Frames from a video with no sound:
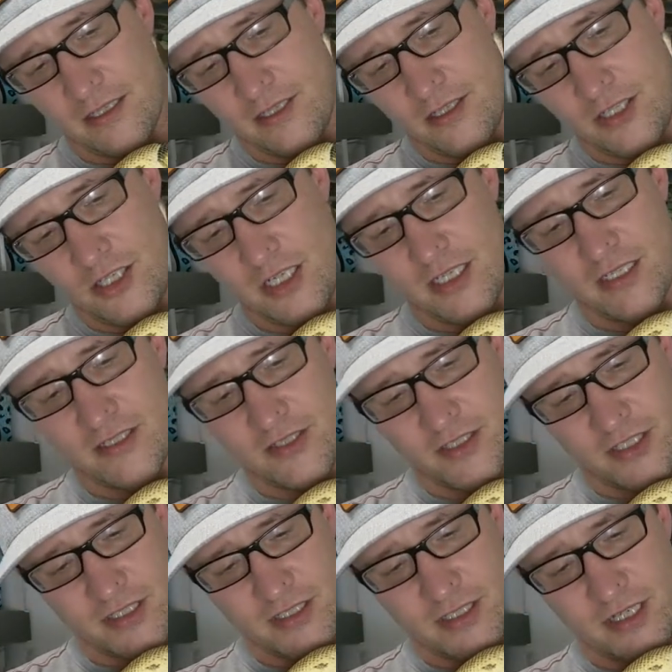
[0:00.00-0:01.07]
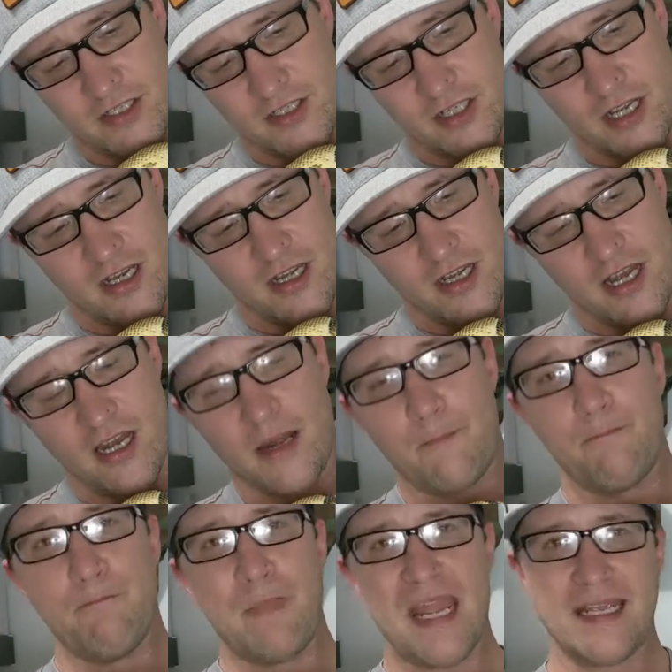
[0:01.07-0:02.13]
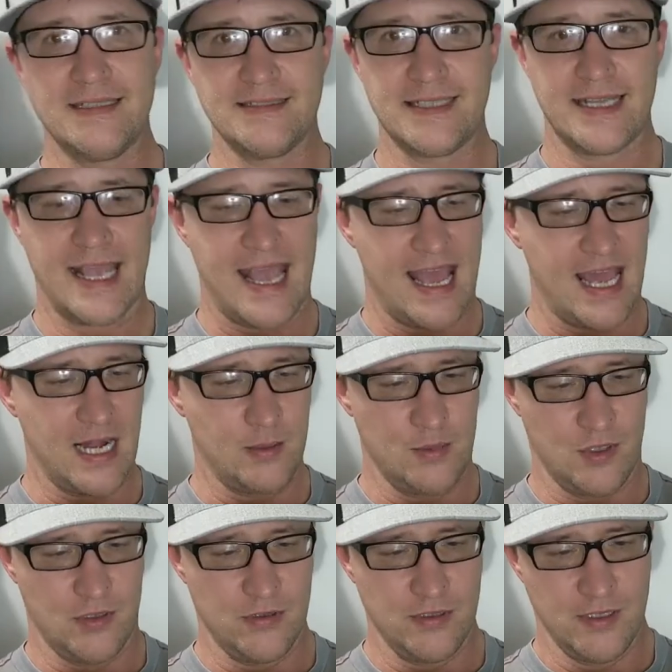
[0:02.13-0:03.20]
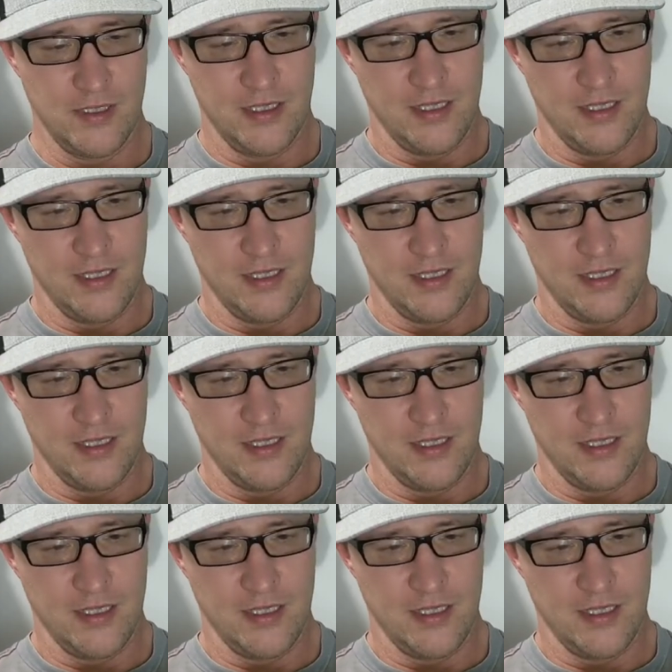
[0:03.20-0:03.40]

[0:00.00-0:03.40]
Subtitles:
she is just such an amazing animal.